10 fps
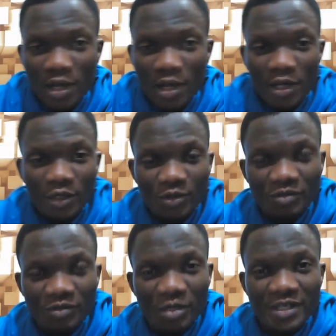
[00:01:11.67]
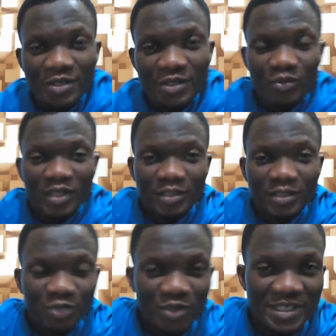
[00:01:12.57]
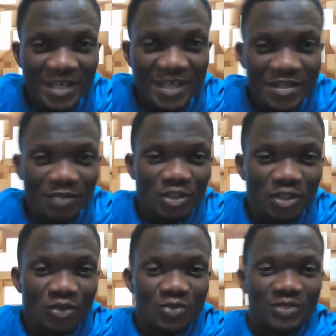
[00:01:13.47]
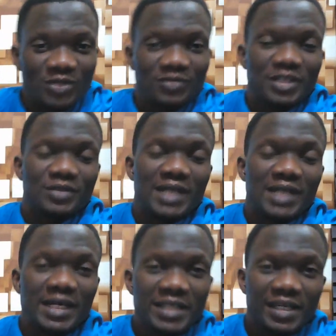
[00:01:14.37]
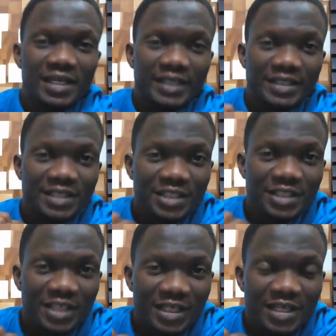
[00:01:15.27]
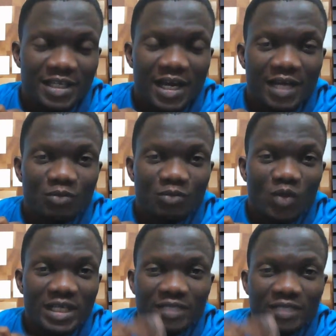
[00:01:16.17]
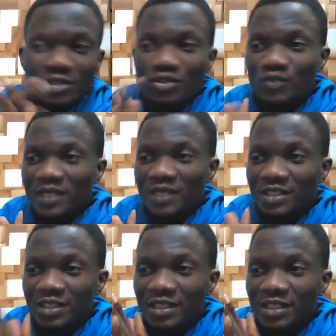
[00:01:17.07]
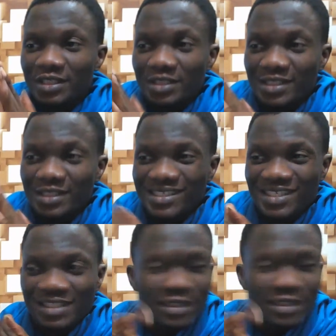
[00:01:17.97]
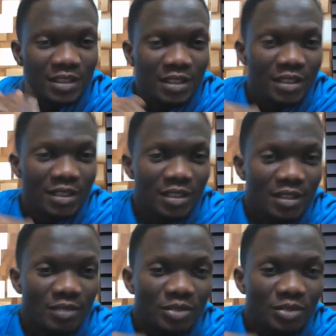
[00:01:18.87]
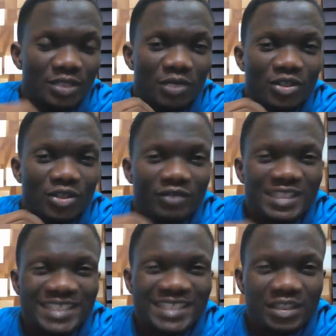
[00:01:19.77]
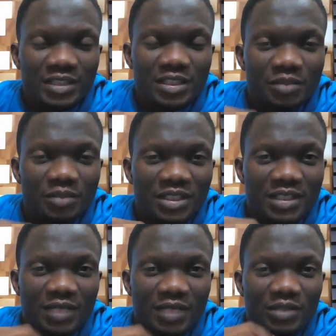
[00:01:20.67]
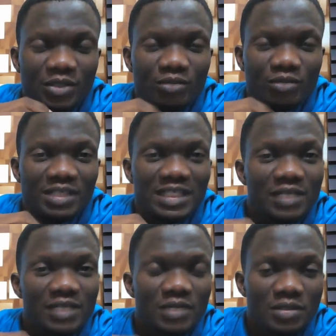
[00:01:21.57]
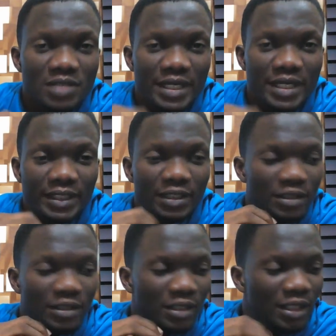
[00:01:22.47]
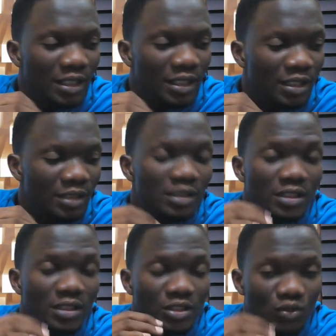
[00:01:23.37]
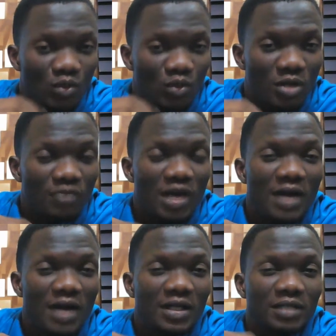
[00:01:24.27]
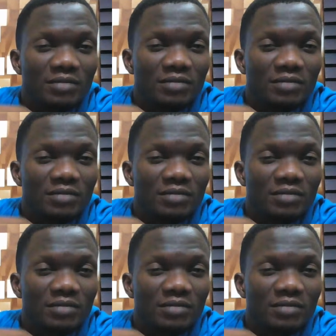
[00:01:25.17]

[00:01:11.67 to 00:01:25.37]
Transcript: Hello, everybody. Welcome to another episode of Greatman Ayilara teaching. I am welcoming you specially to this pretty much of a scary topic that we're going to be dealing with today. It's one of our